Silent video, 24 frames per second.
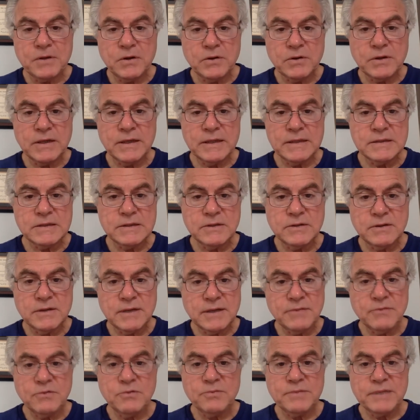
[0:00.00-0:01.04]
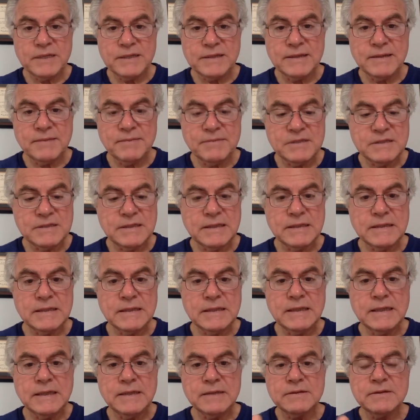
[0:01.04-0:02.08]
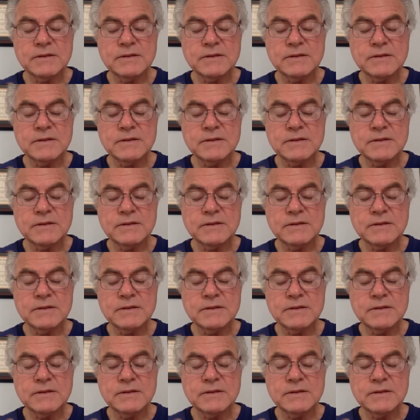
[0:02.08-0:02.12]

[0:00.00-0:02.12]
Okay, so I won't make that mistake again.